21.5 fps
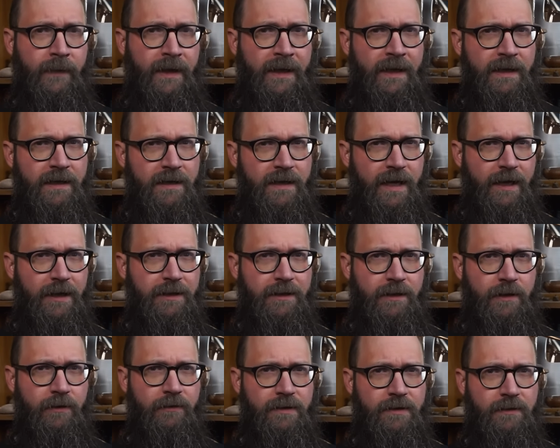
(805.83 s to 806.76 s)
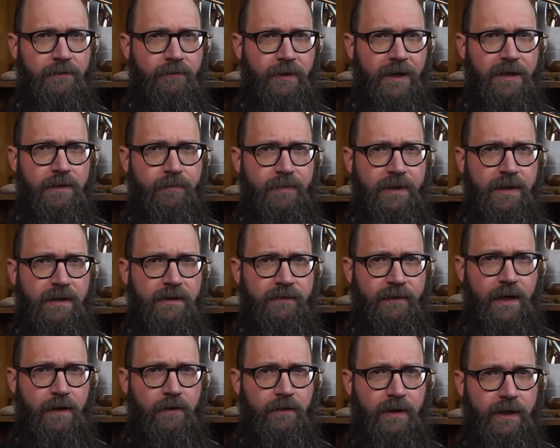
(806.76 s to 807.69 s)
indexed those to recipes
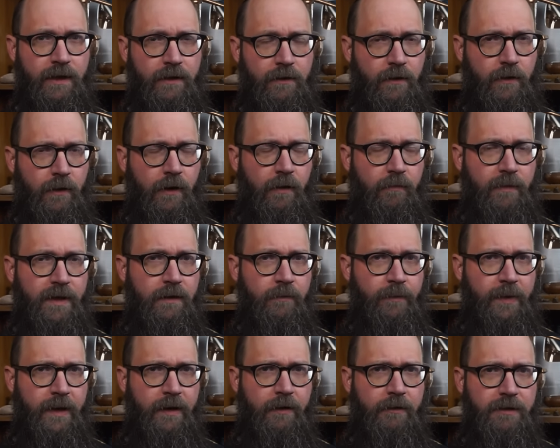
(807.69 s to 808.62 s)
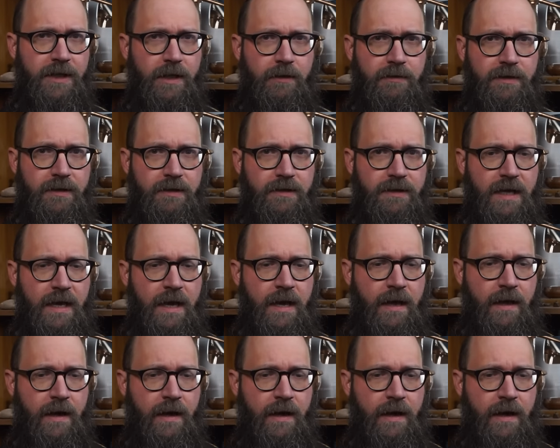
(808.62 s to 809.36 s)
found in Hartmann and Paracelsus,